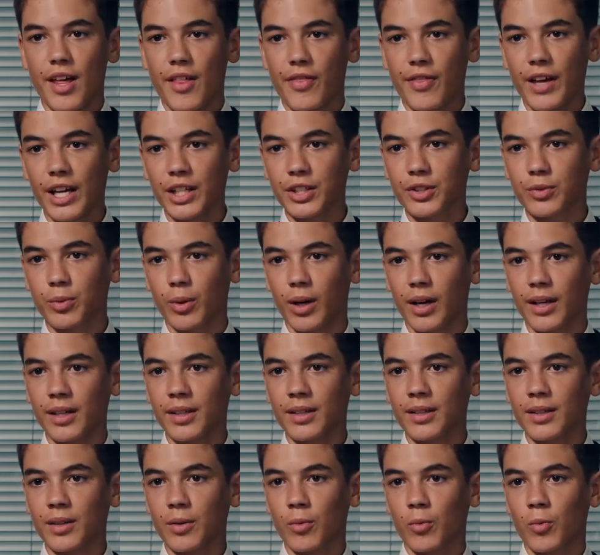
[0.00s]
That's why,
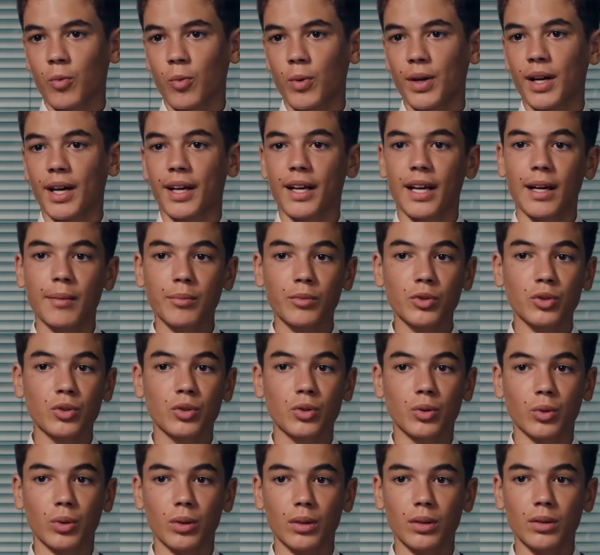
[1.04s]
when I came to
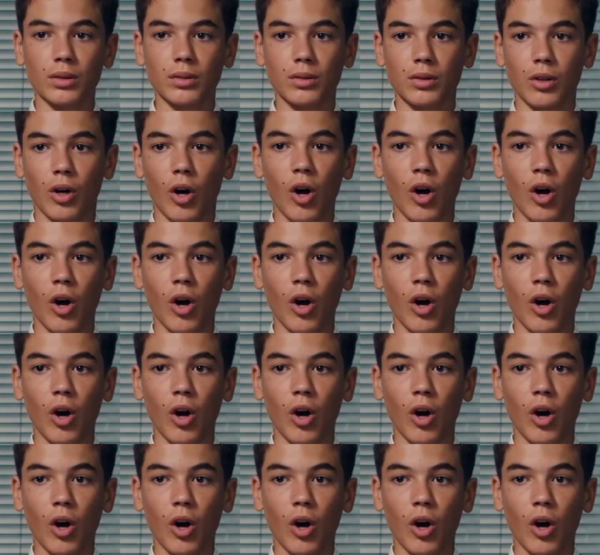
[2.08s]
school,